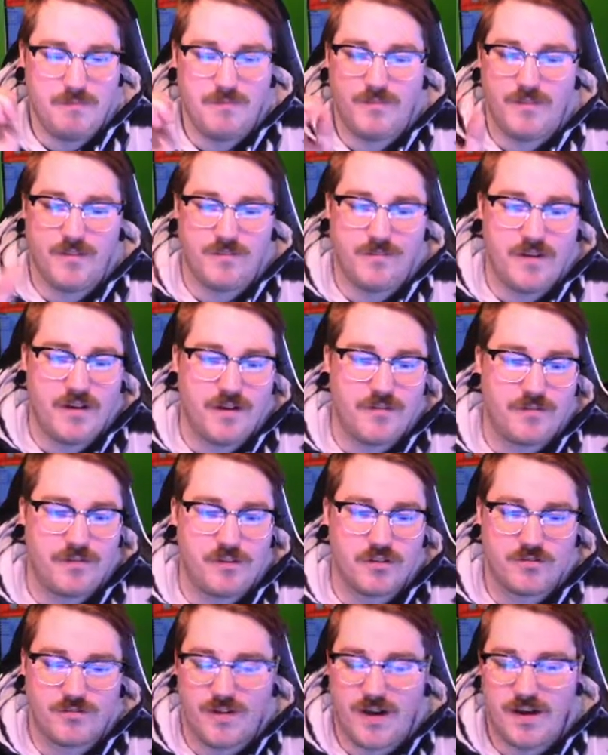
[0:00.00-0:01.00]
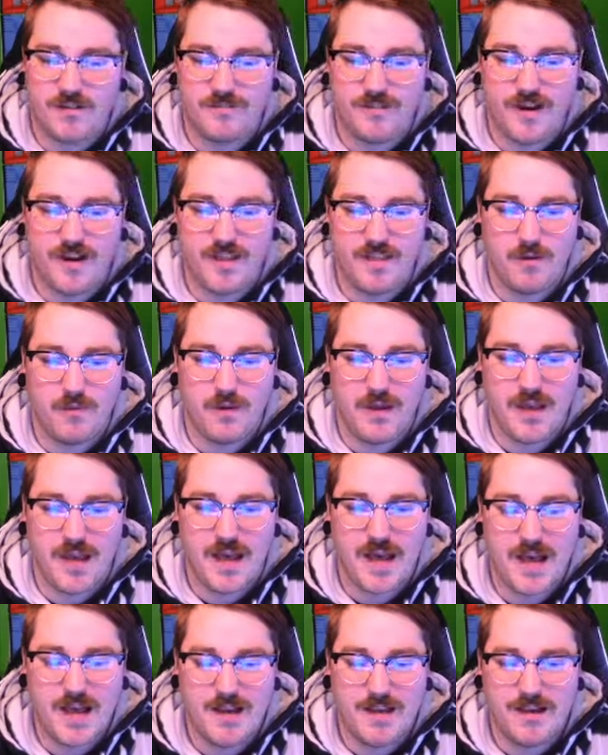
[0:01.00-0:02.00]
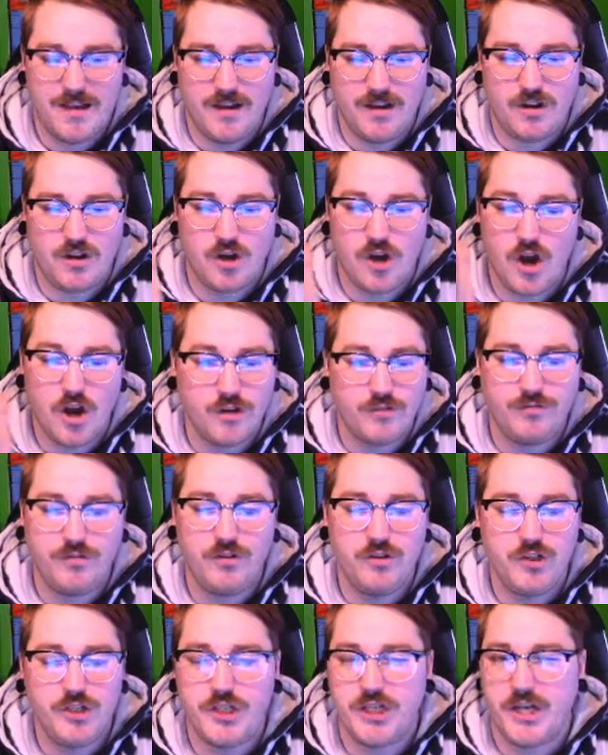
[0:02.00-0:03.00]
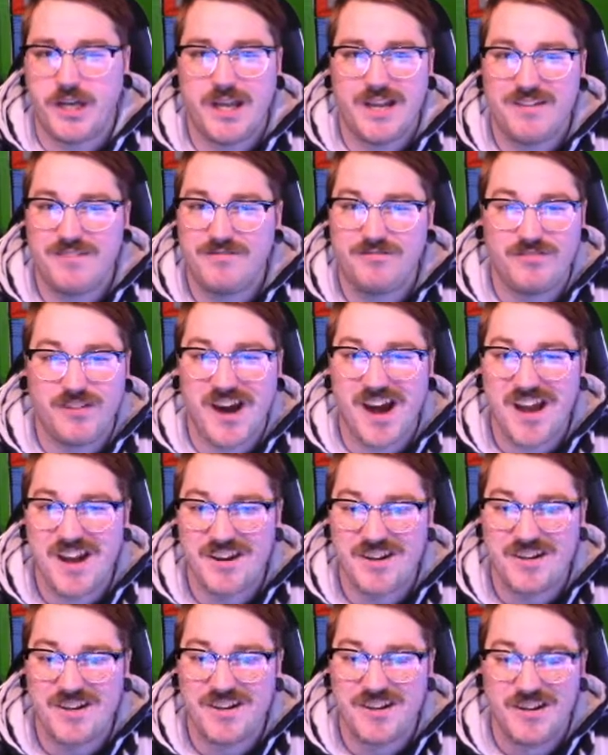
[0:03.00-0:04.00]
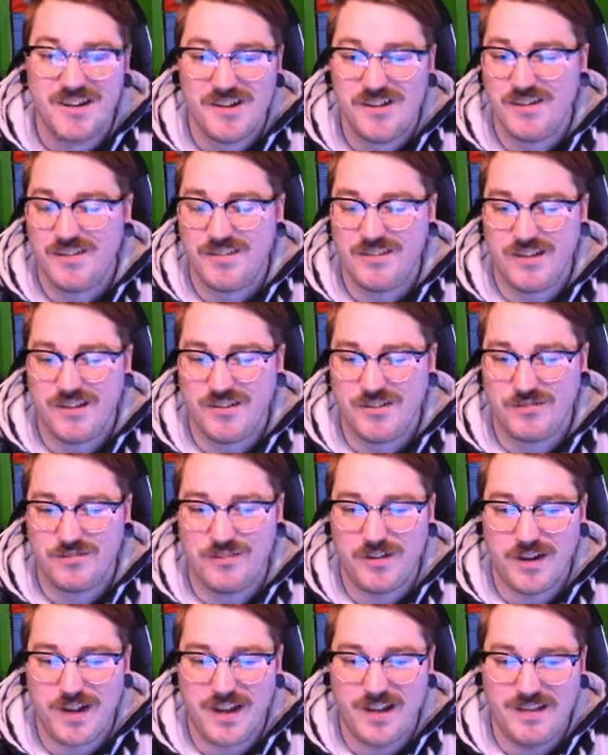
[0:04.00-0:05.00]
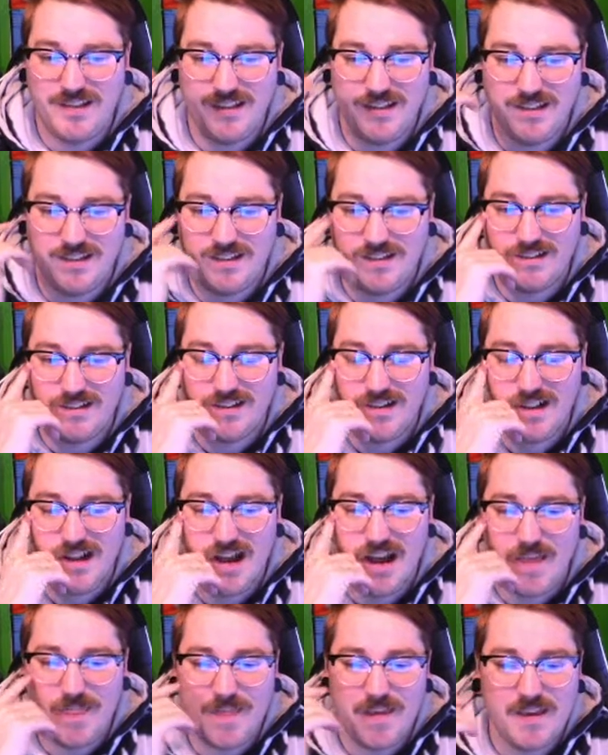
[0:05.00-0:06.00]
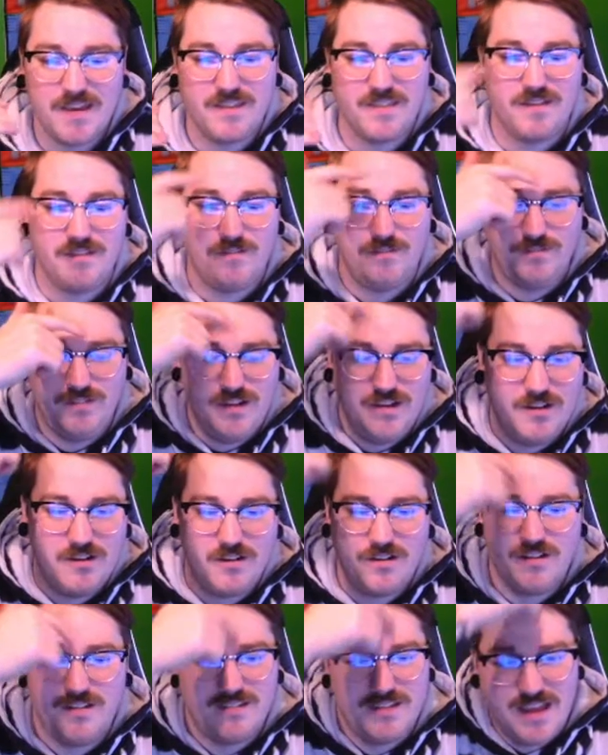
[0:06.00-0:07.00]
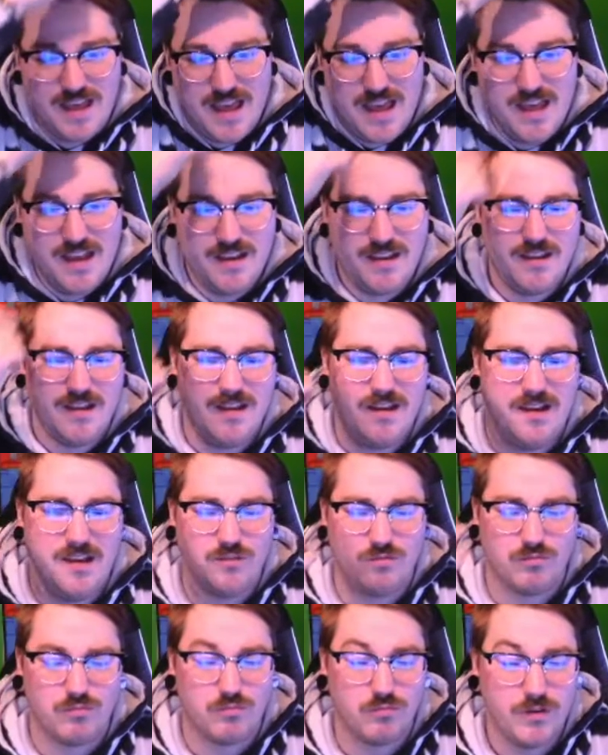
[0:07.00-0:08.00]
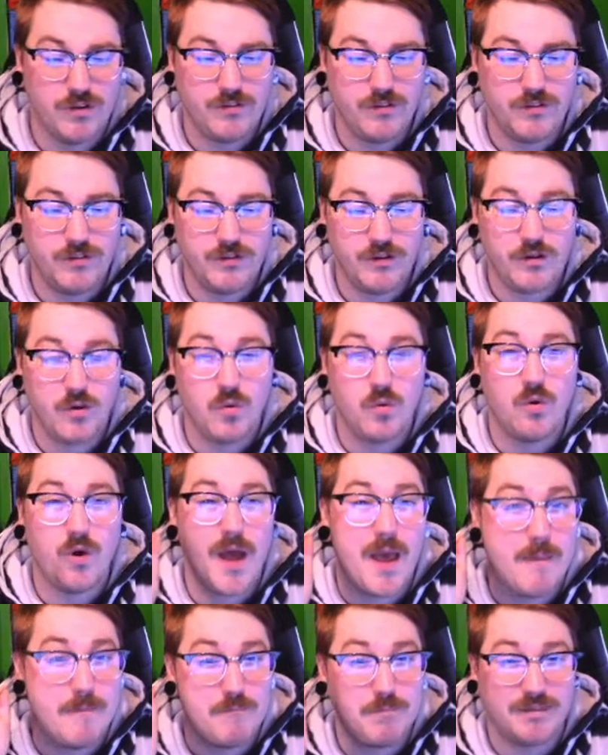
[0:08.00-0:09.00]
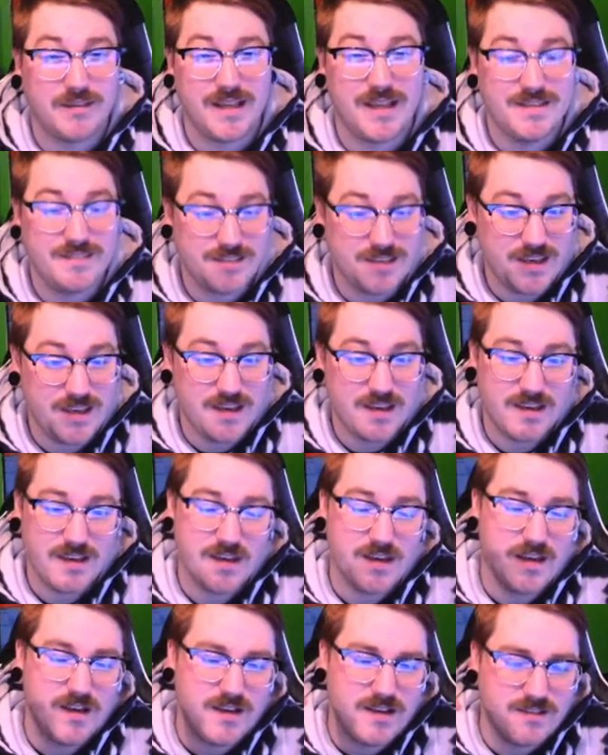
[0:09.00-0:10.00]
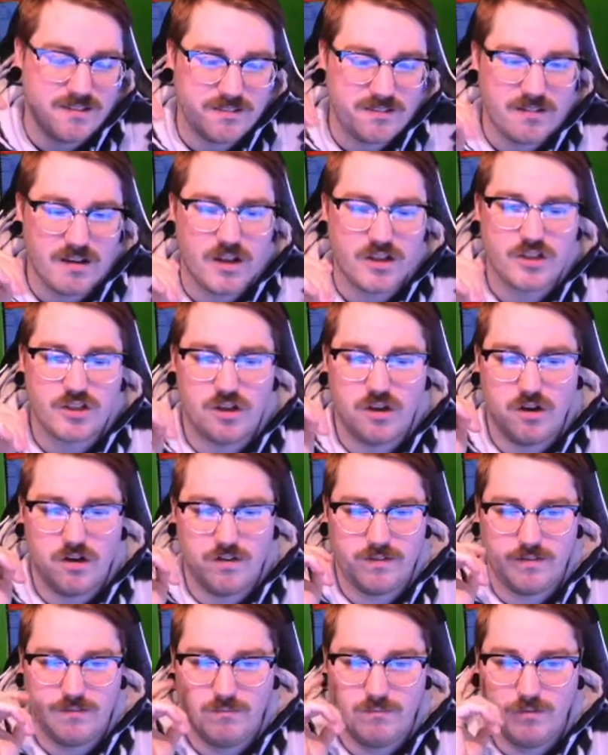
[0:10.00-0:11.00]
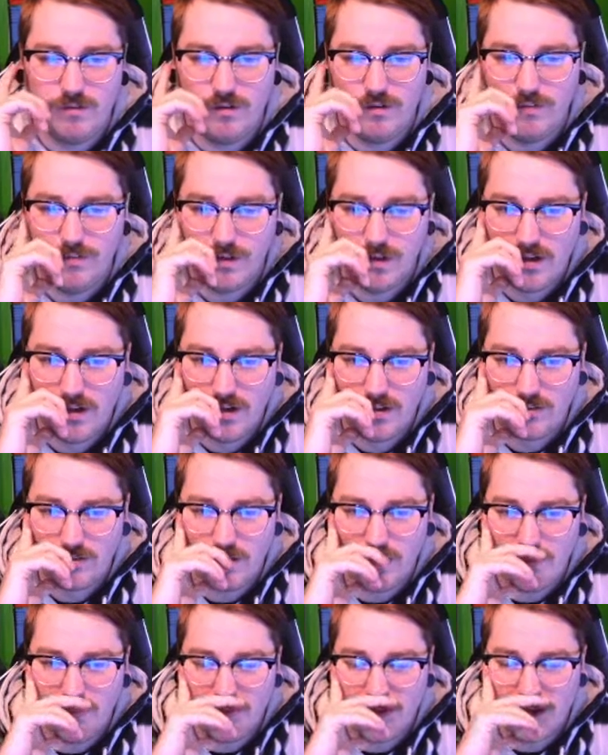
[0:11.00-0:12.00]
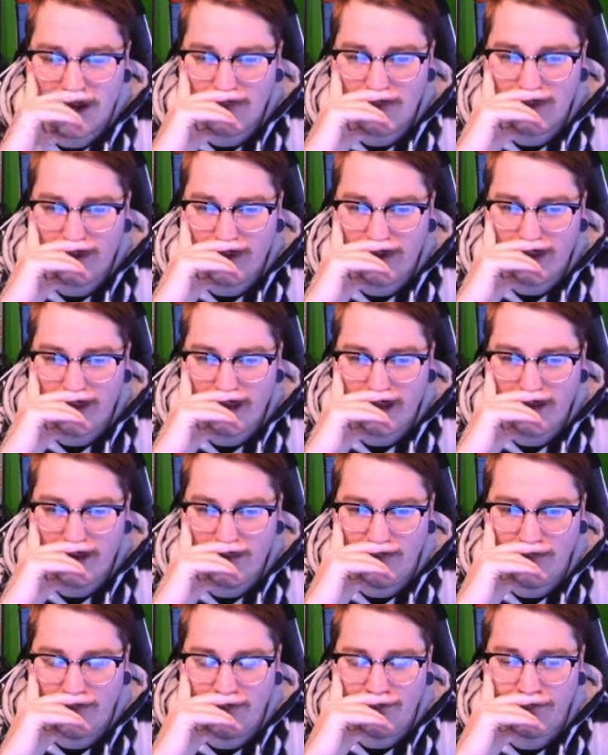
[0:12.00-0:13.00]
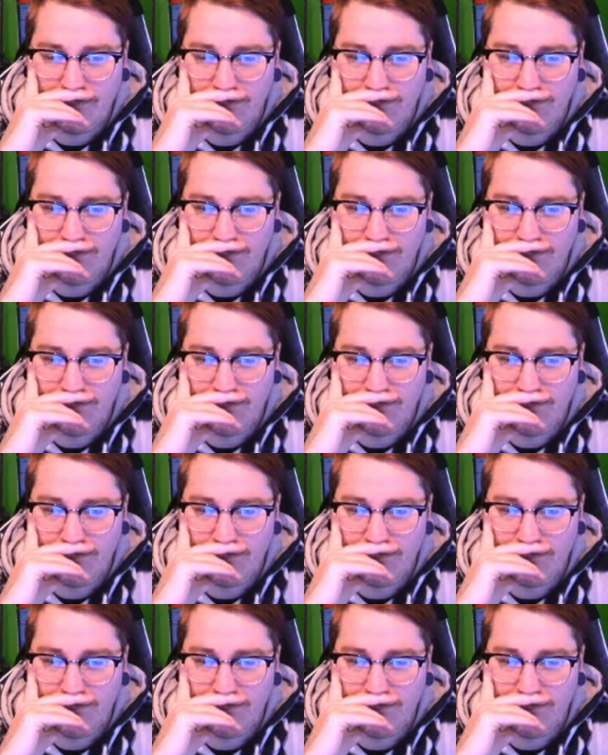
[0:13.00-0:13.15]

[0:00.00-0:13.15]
the very first firefighting that we had, Kung Fu Chicken Fire, is such a fun idea. I think the V on his head is really, really cool, and Blaze Kick is such an awesome move. So I'm gonna put him